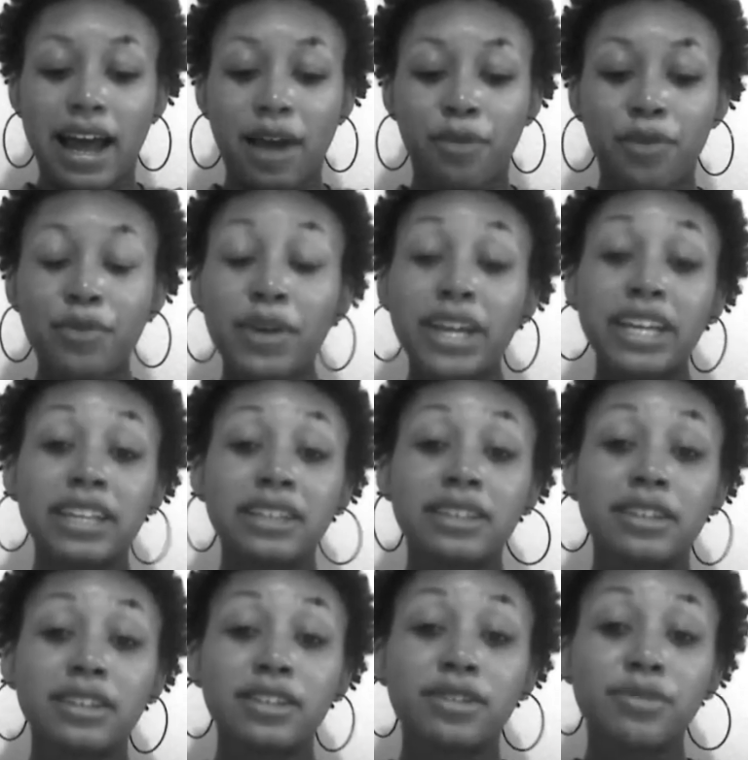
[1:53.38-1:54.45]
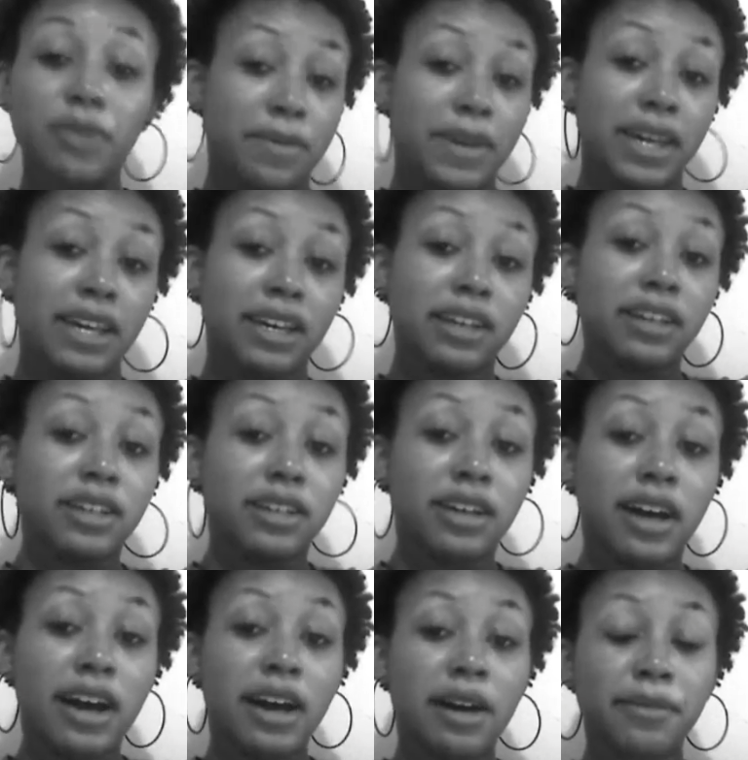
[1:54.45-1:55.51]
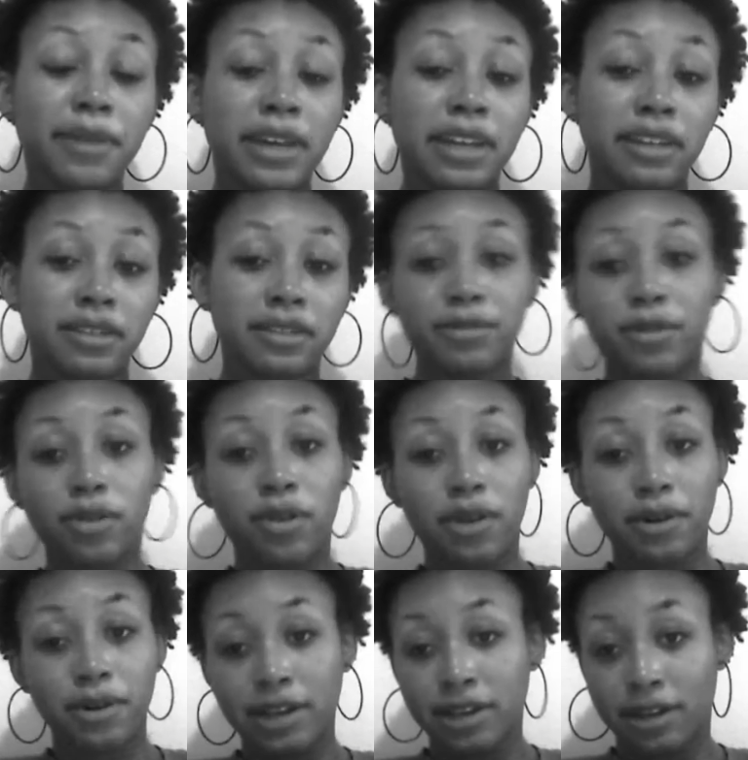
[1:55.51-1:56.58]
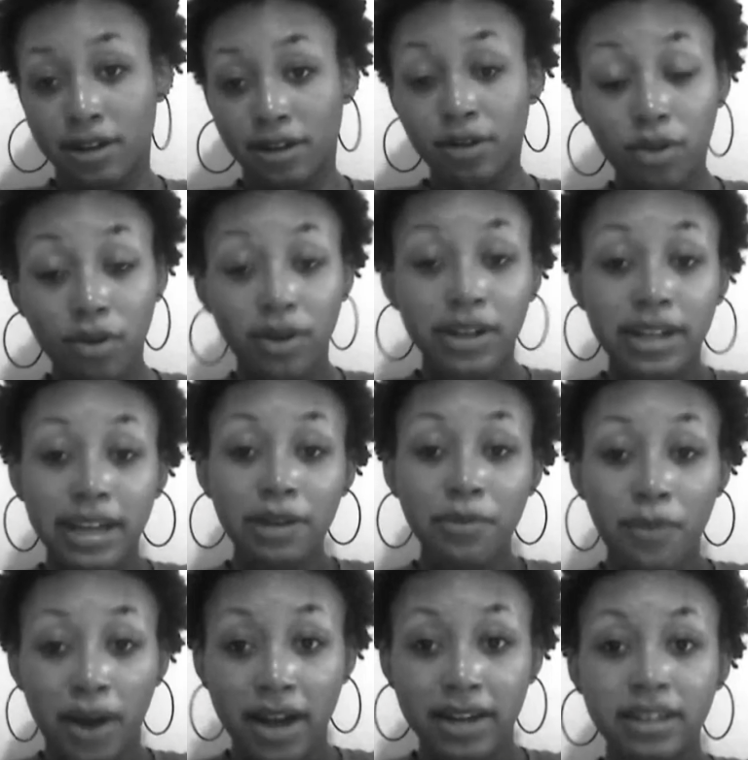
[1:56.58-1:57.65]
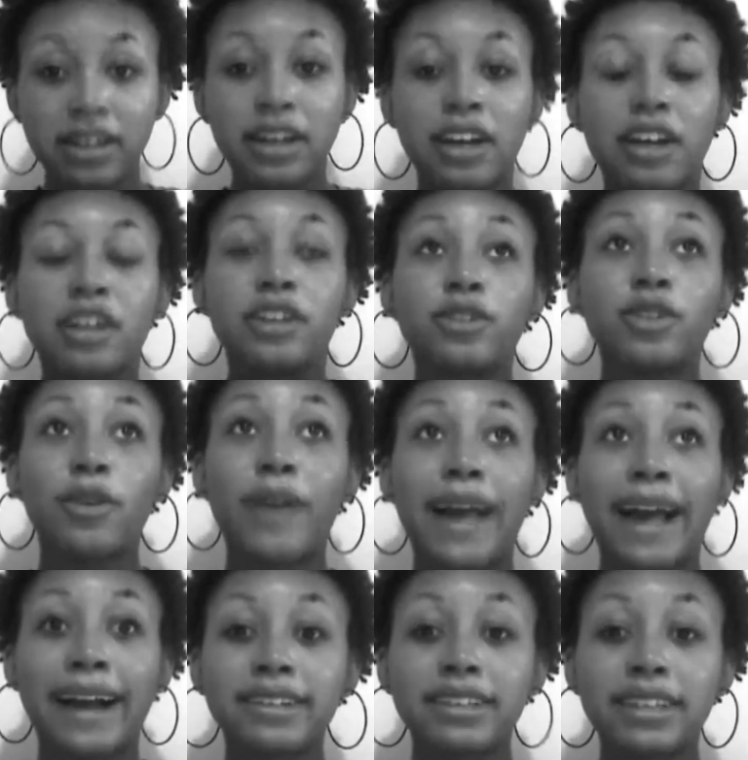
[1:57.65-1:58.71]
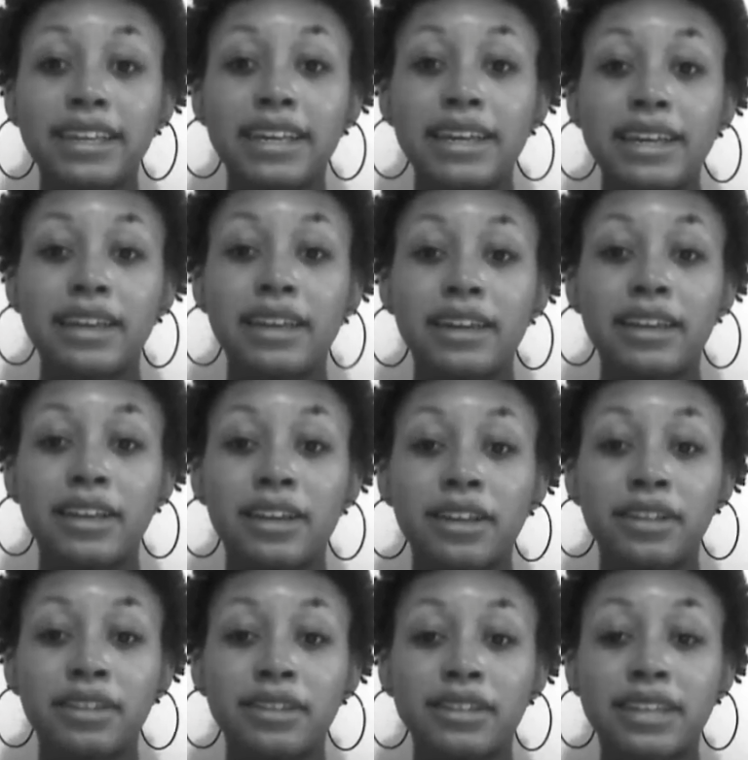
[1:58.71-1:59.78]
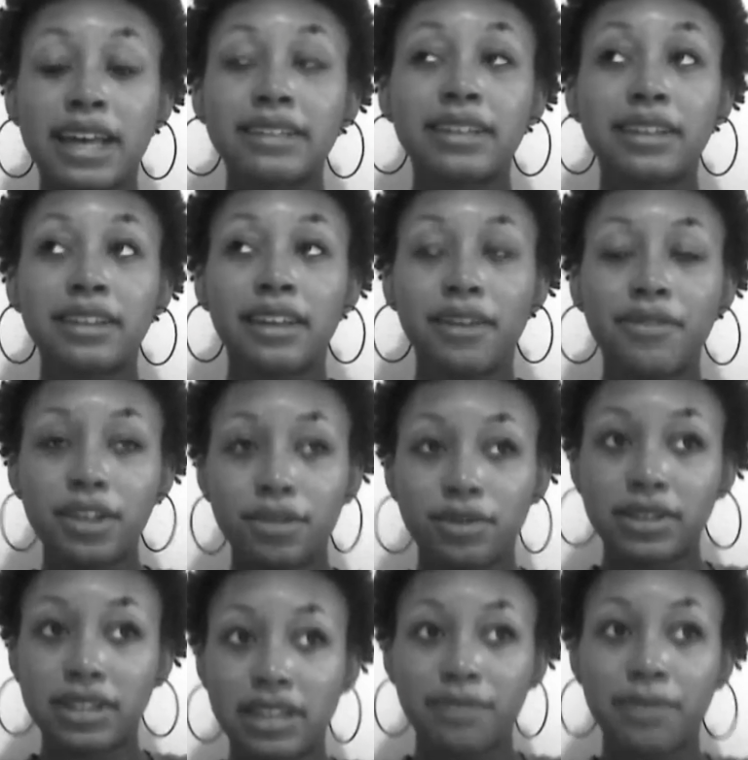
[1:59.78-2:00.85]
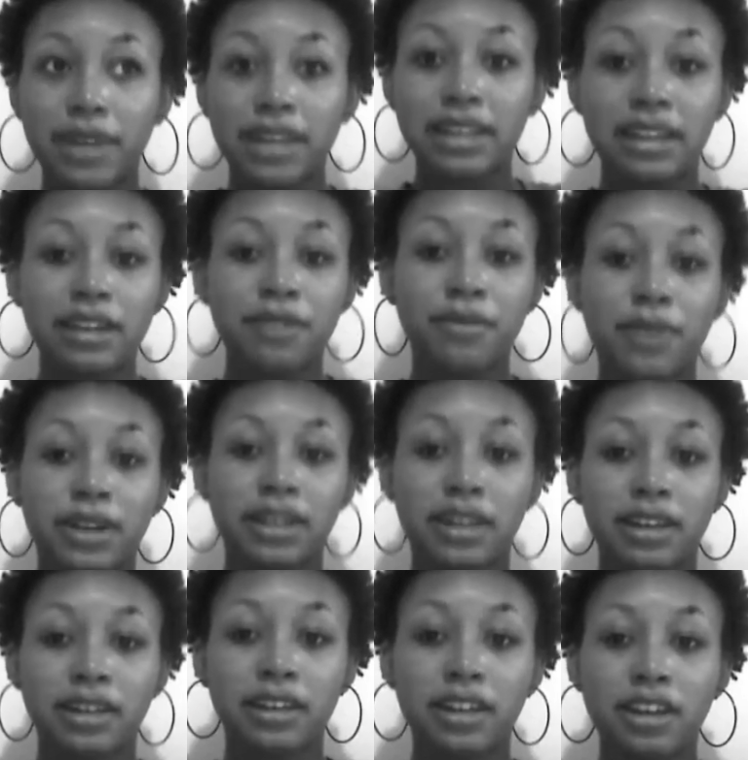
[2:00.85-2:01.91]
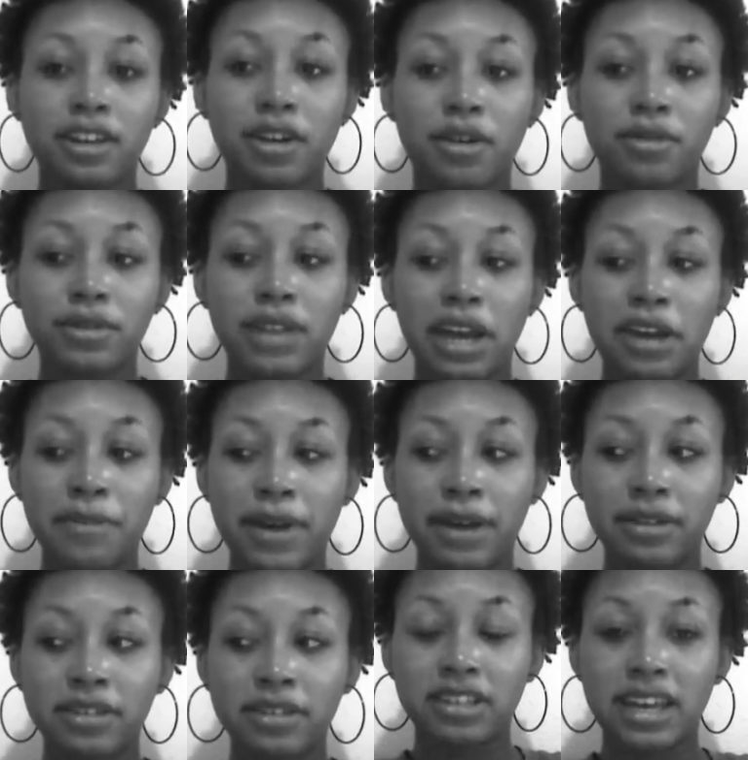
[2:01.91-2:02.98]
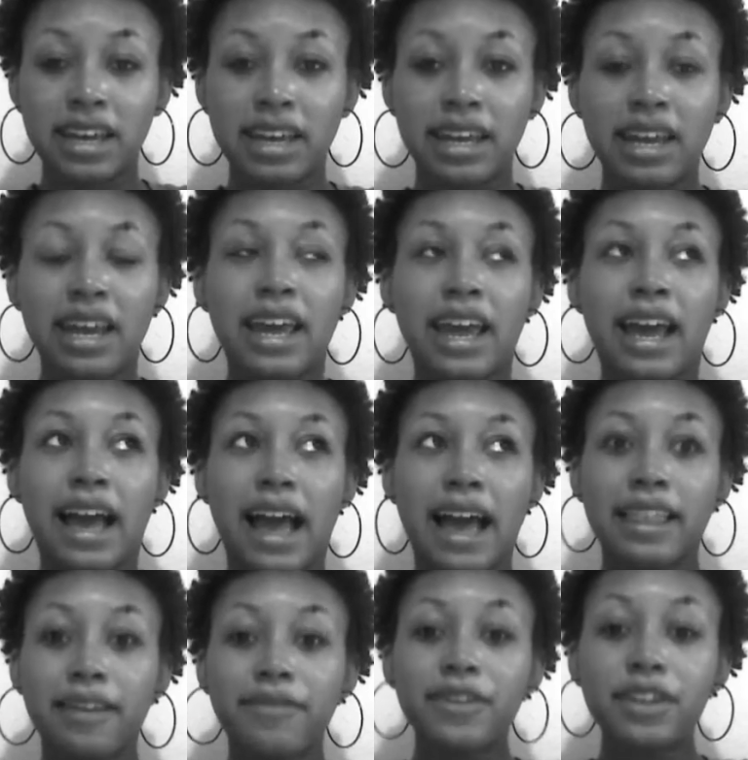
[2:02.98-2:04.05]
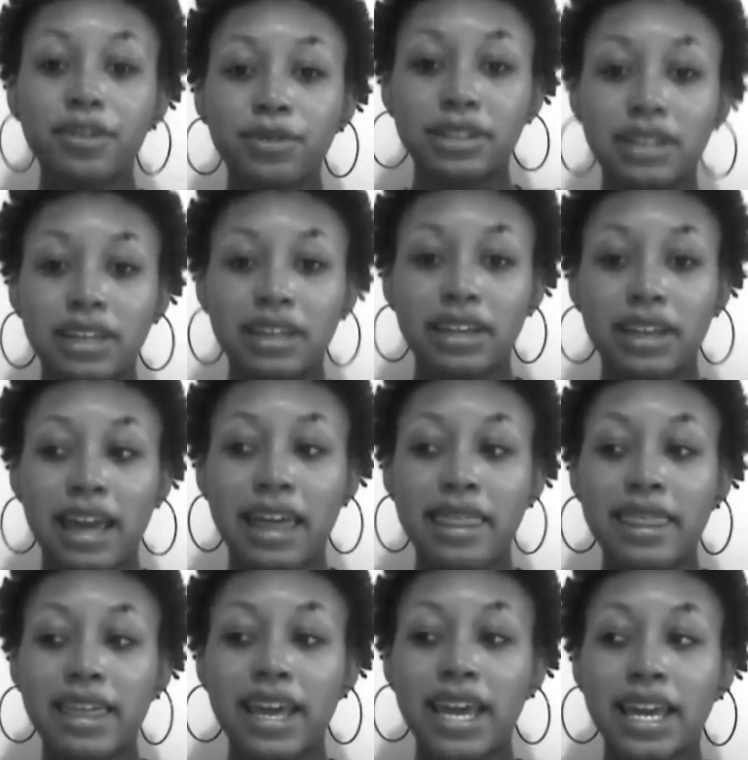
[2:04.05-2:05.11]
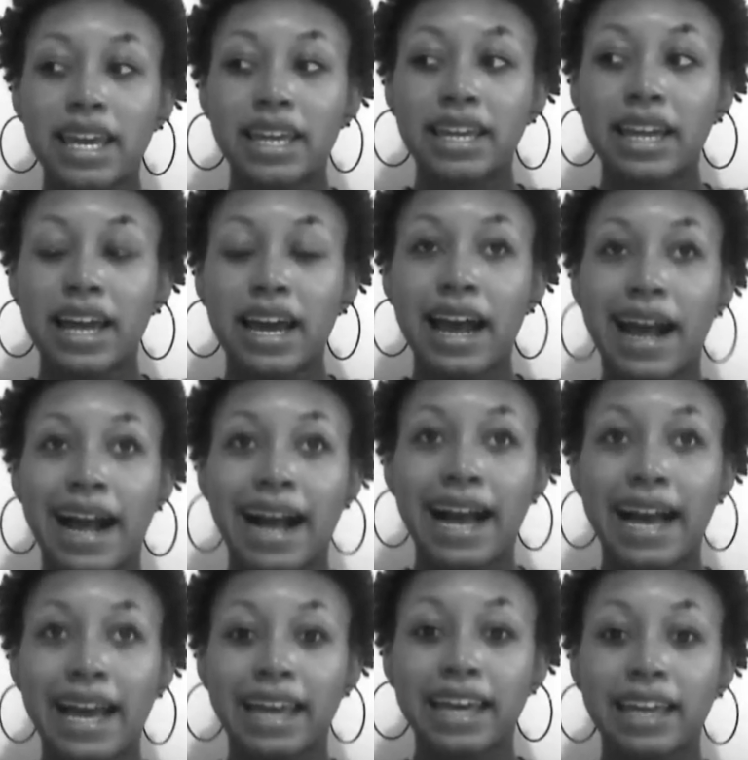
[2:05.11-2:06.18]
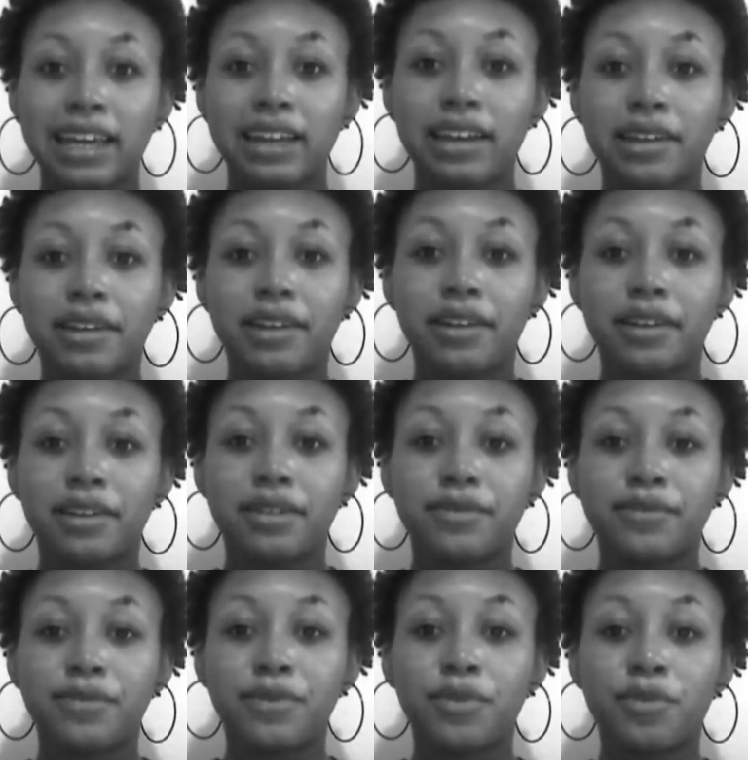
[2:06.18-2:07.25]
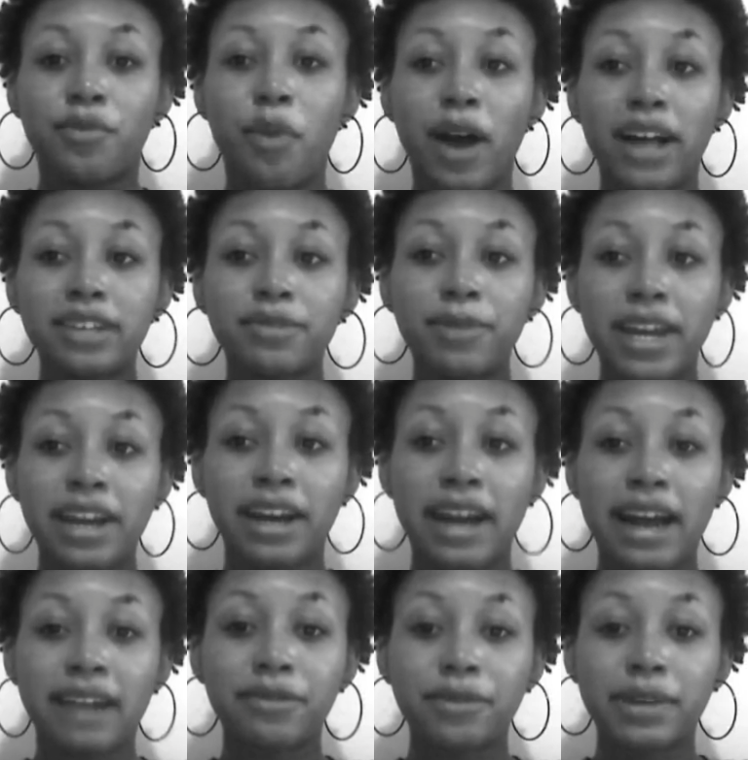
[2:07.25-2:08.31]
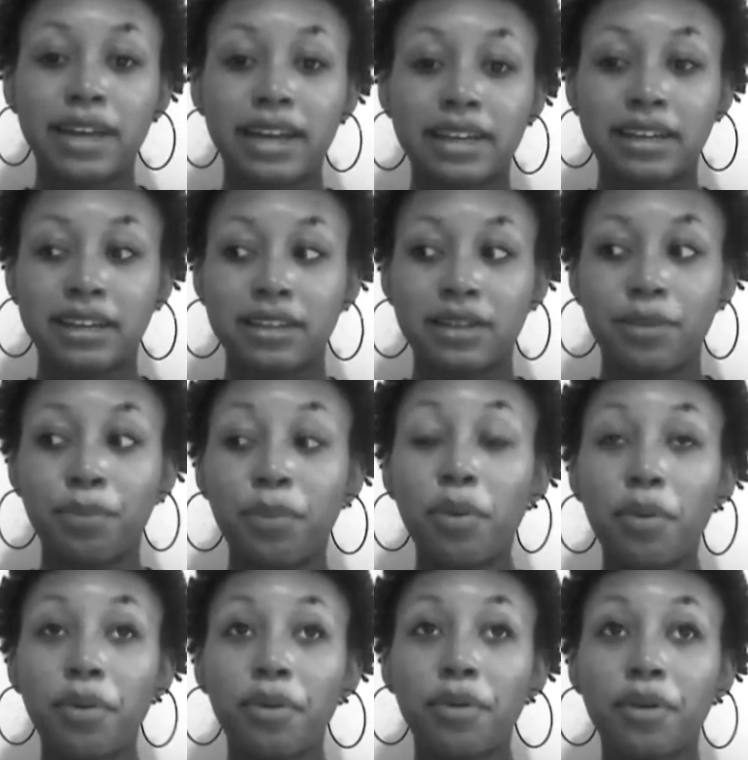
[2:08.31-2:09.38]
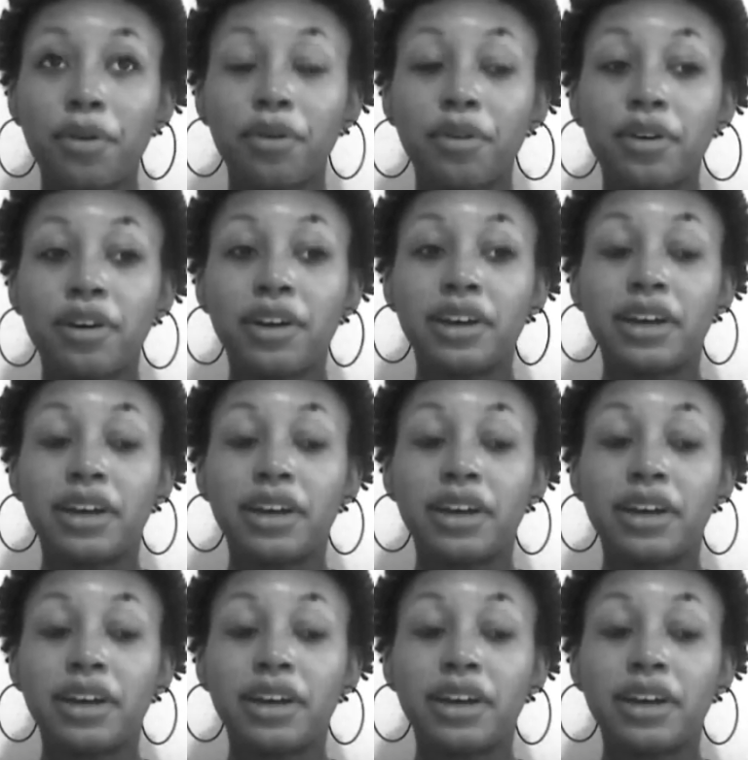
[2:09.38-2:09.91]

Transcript: we went swimming in some chlorinated water. So I actually decided to leave the twist in because I didn't want to, take them out yet. I left the twist in, and then I washed my hair after we got done in the pool.